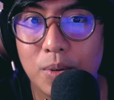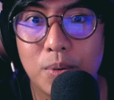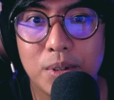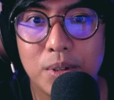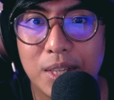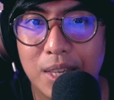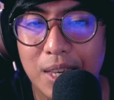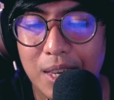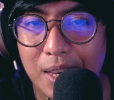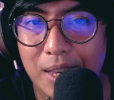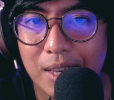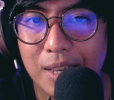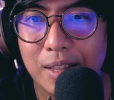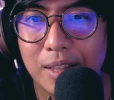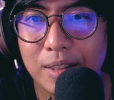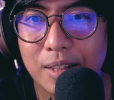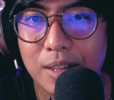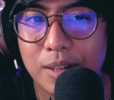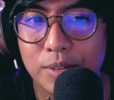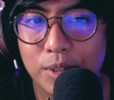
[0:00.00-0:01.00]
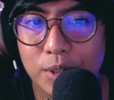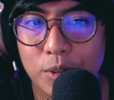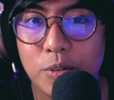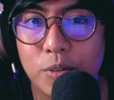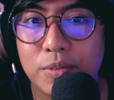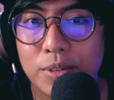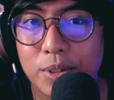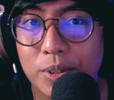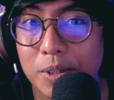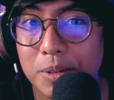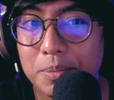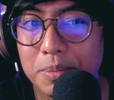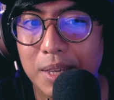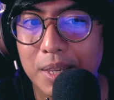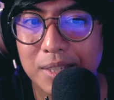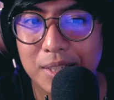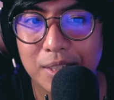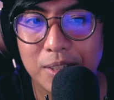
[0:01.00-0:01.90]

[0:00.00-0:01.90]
okay in the overall mix.